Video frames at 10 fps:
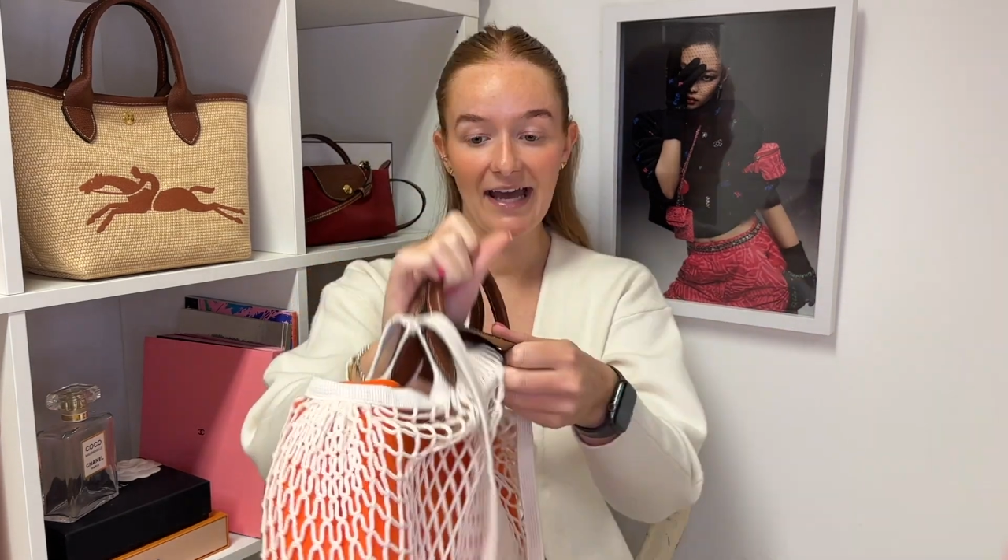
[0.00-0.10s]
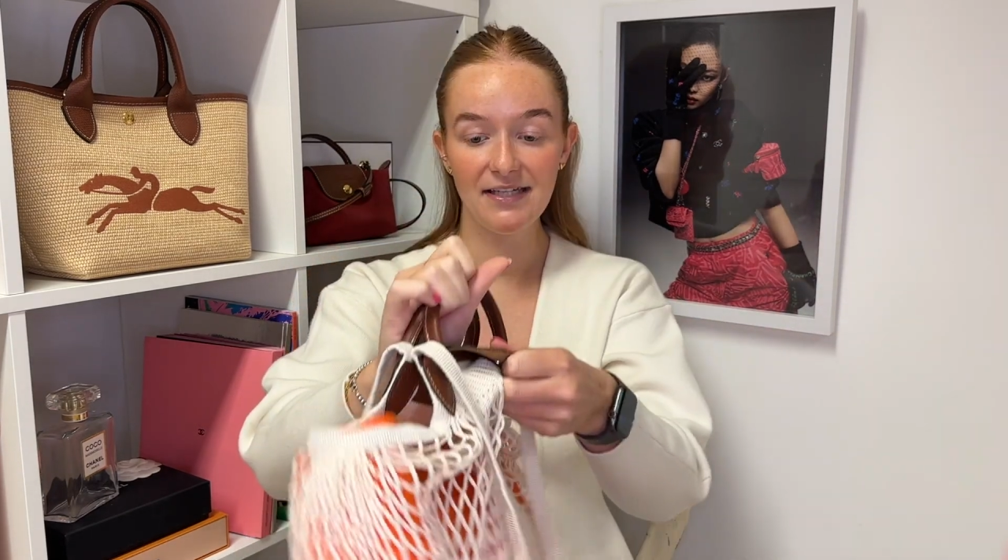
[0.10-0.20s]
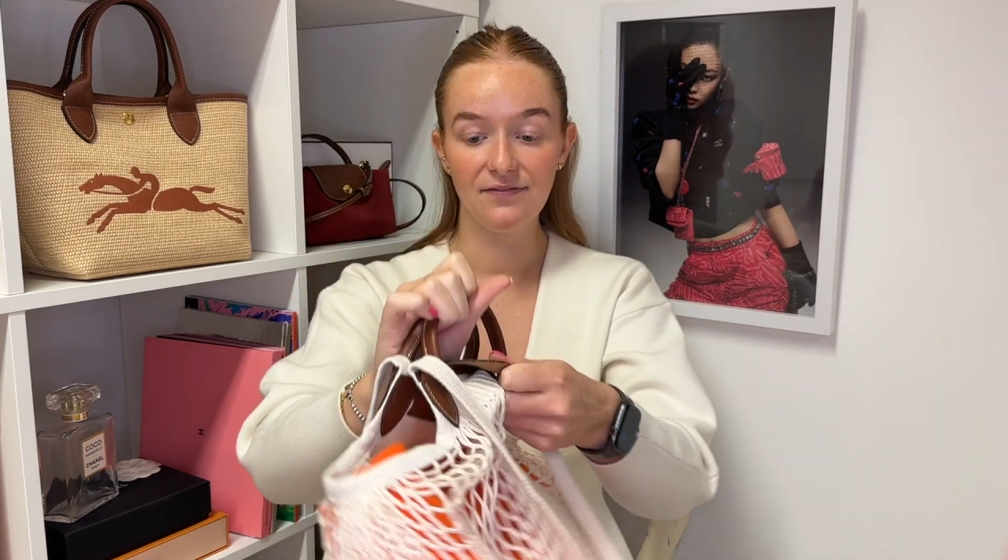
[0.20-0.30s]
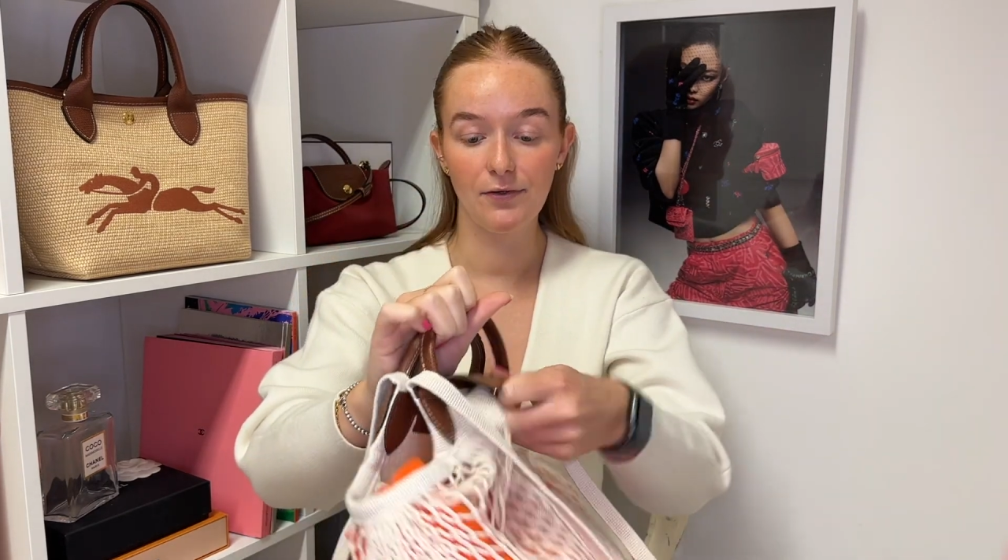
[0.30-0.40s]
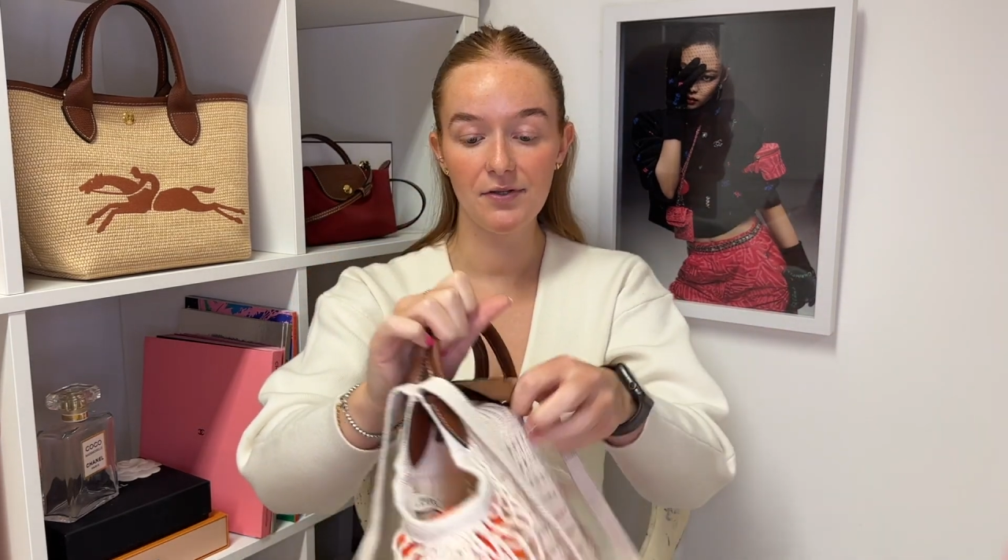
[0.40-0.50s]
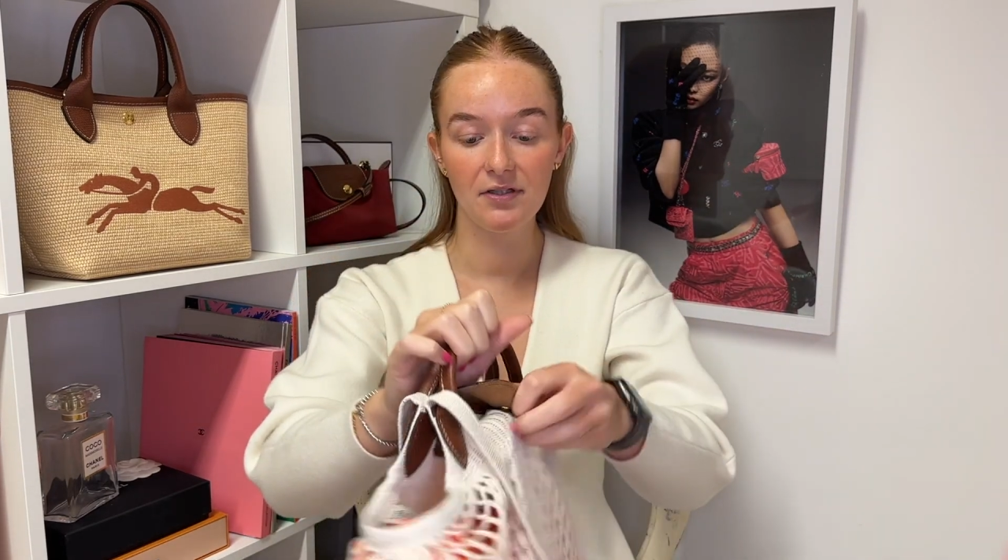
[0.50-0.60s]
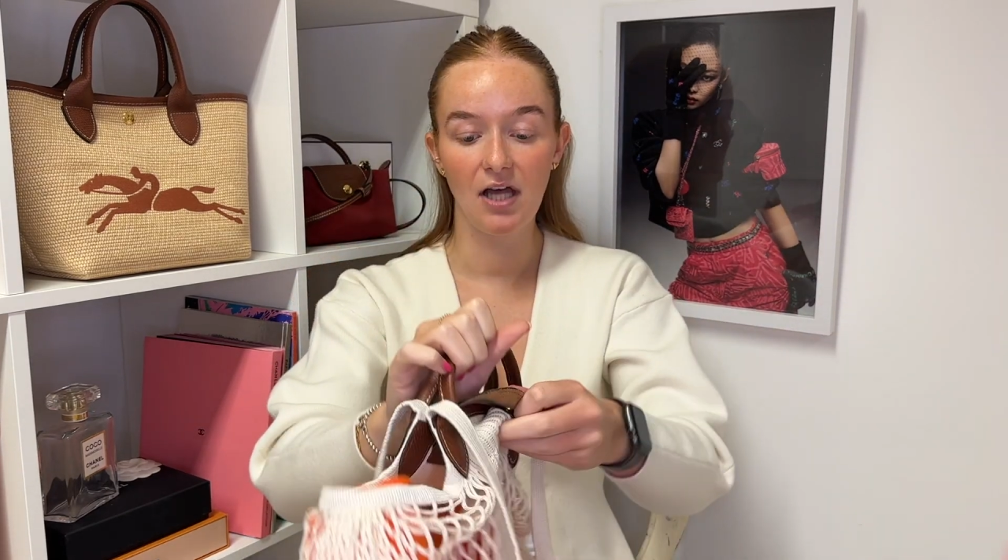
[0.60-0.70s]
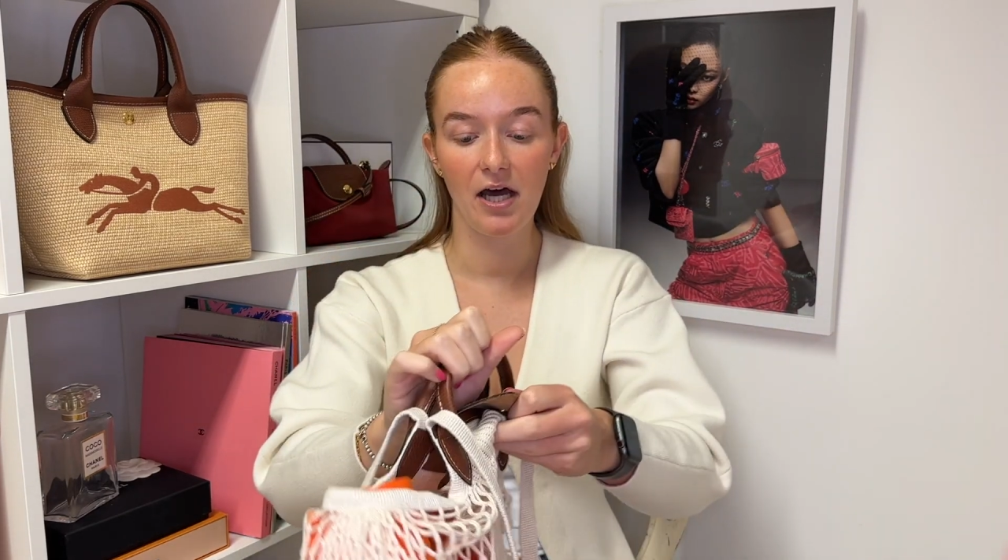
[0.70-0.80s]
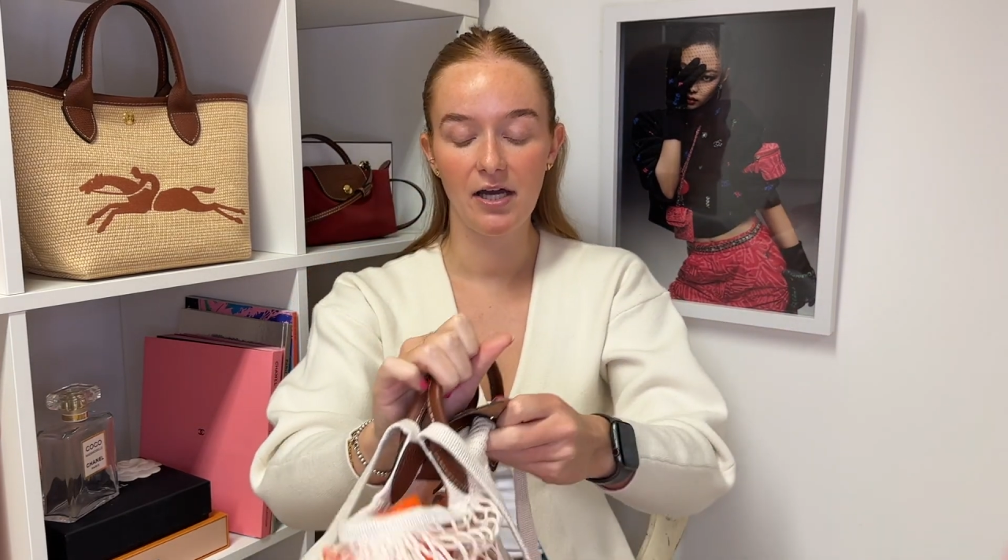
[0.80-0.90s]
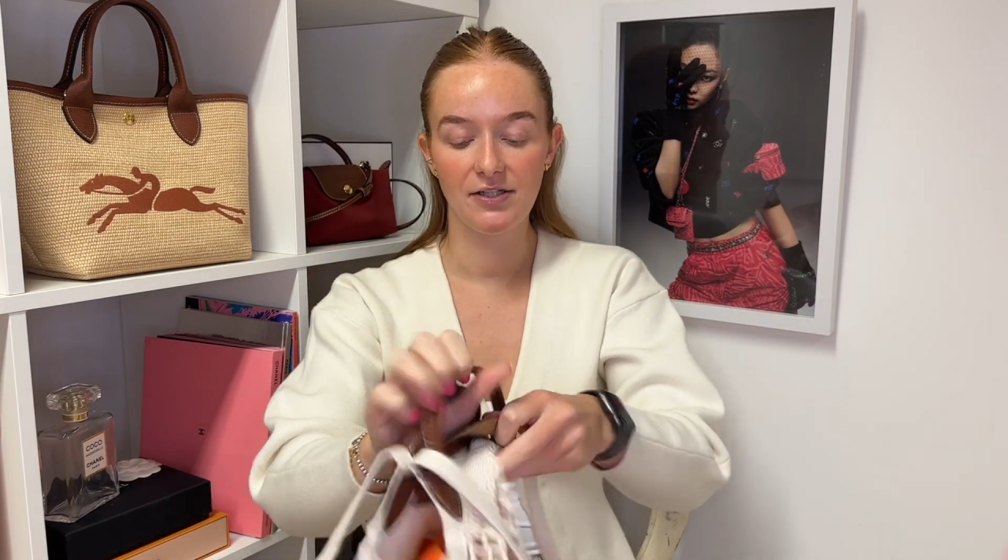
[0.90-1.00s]
And for the
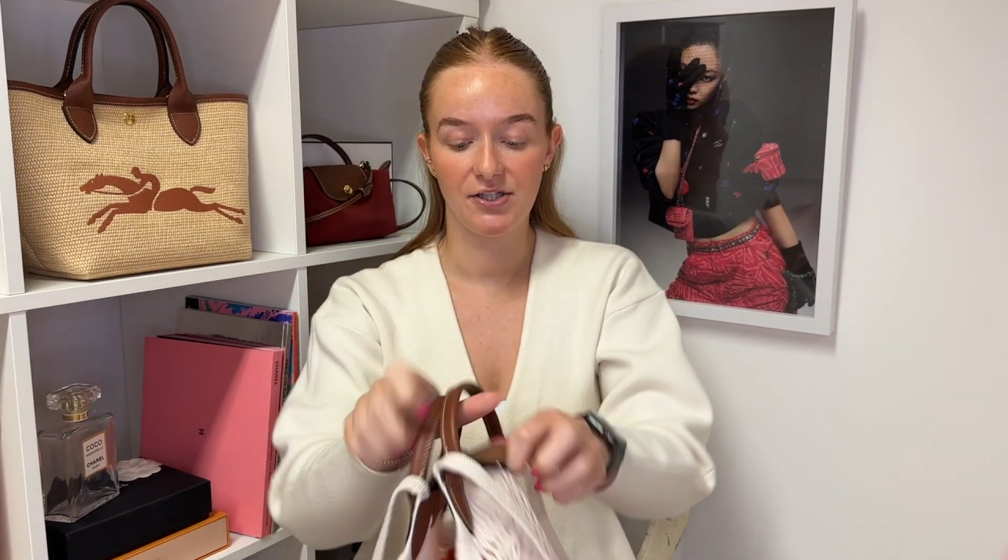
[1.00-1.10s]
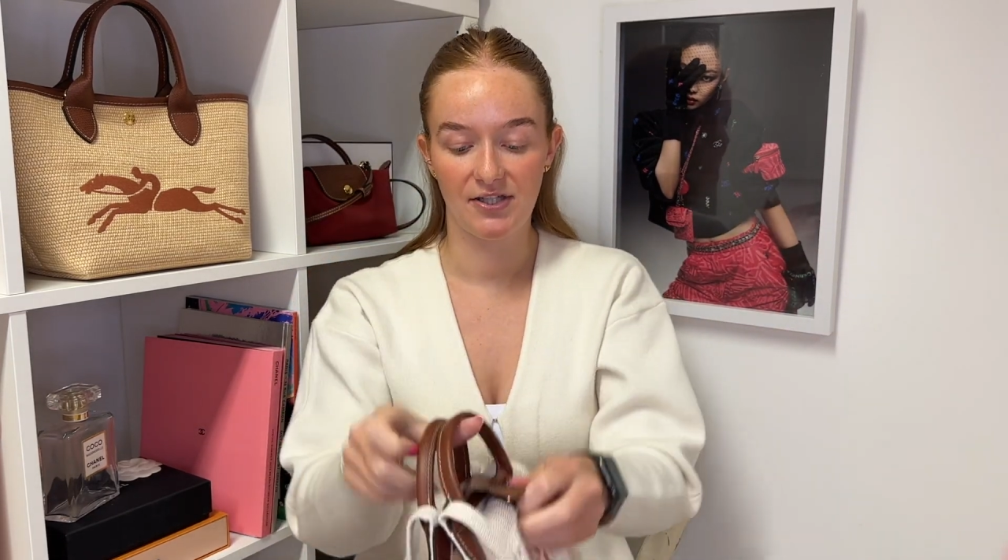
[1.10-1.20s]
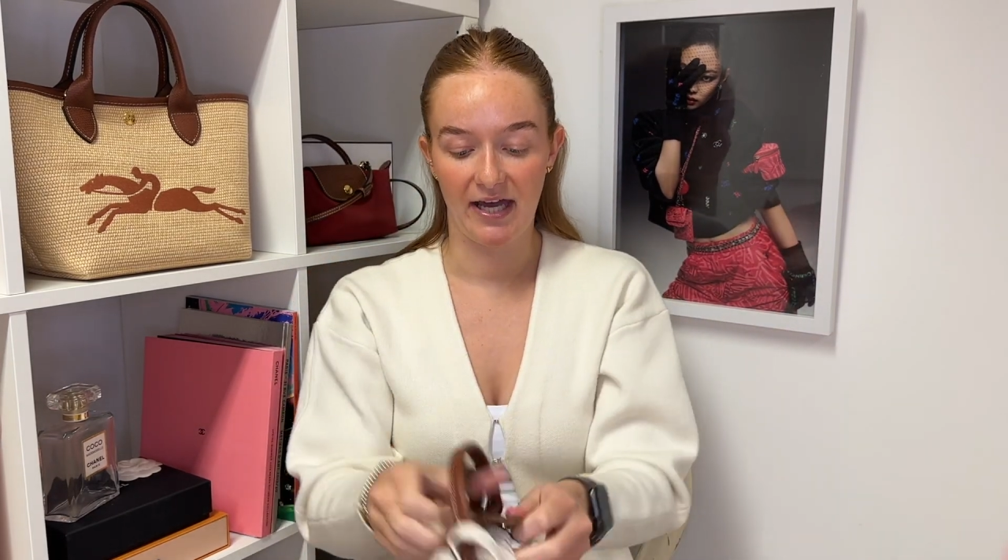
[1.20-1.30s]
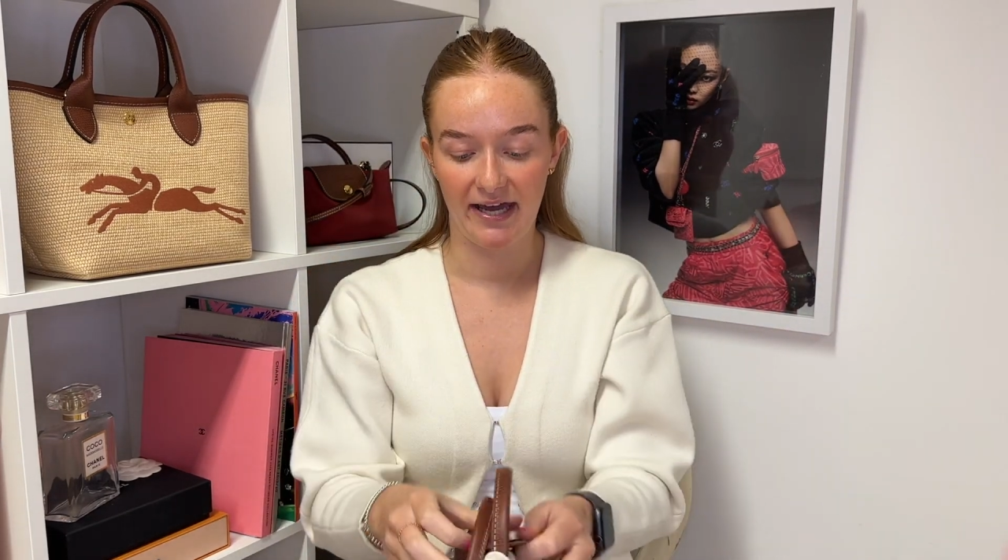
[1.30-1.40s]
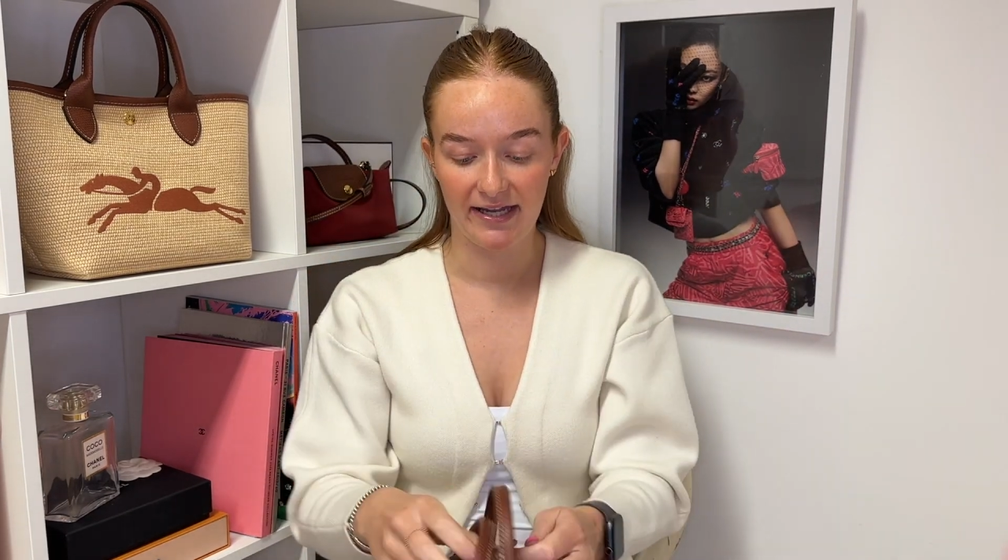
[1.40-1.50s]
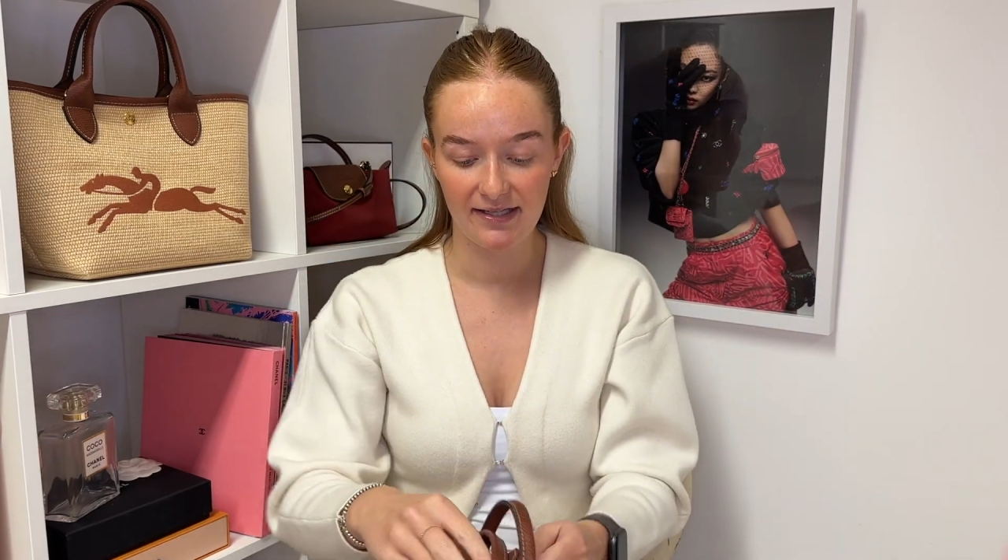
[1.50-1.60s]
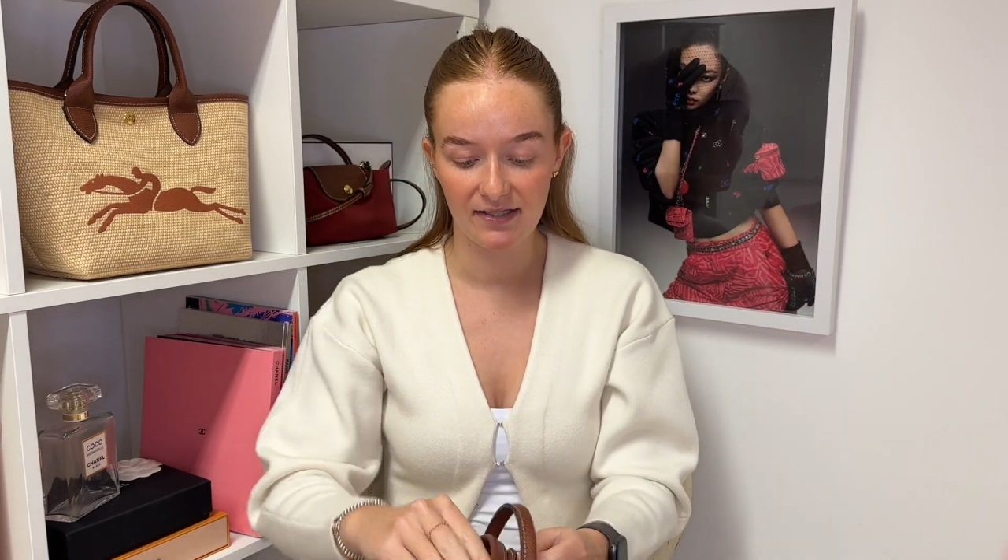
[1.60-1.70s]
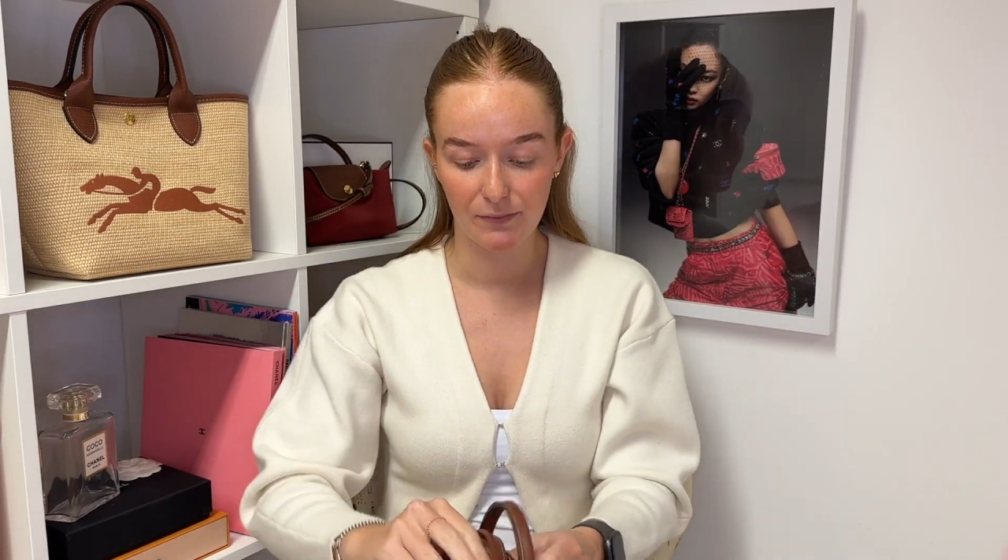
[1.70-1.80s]
large size,